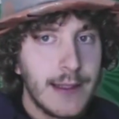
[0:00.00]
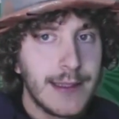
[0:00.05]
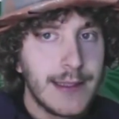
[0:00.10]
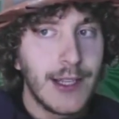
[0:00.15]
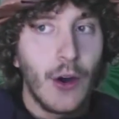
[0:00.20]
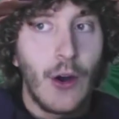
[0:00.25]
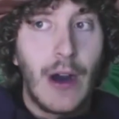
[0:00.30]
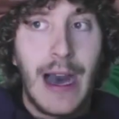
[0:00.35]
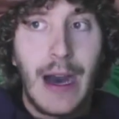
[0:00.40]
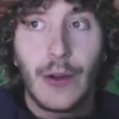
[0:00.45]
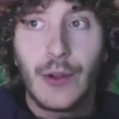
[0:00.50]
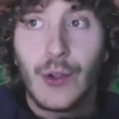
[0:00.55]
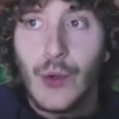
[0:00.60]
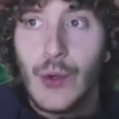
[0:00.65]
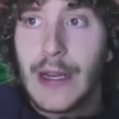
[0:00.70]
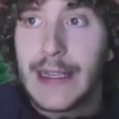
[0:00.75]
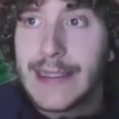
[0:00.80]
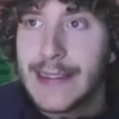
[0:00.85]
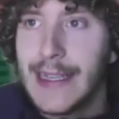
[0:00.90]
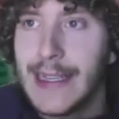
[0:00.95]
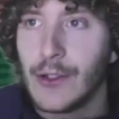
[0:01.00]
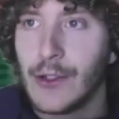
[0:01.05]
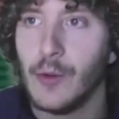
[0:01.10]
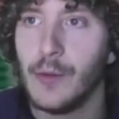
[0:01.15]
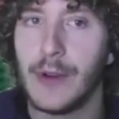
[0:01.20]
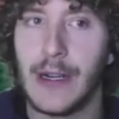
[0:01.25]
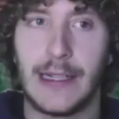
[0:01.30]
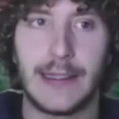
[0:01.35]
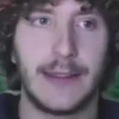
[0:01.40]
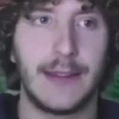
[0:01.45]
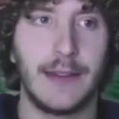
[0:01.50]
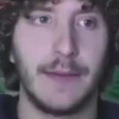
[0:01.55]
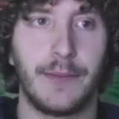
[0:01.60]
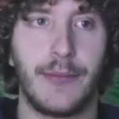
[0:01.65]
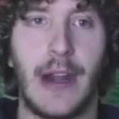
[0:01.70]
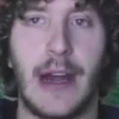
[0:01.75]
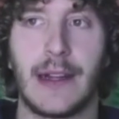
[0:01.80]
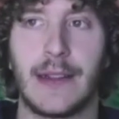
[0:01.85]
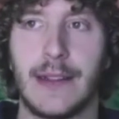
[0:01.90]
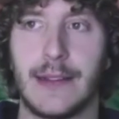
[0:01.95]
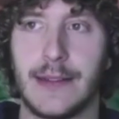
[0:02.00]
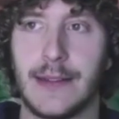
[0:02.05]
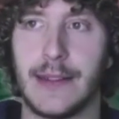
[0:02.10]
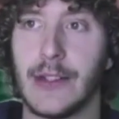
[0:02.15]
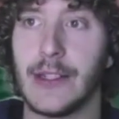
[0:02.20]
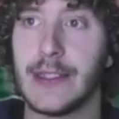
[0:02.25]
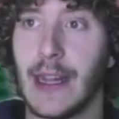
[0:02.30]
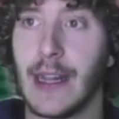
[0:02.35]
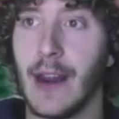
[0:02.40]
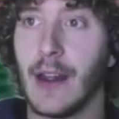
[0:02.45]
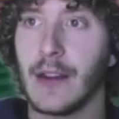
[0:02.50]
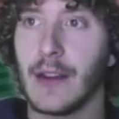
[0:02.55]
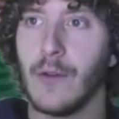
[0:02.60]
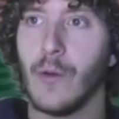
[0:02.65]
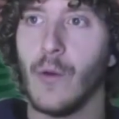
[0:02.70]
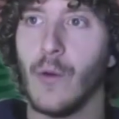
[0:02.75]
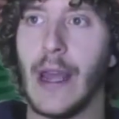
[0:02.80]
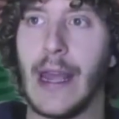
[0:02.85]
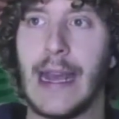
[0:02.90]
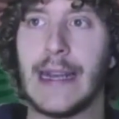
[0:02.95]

So how do you extend Kubernetes in practice? There is a lot of ways.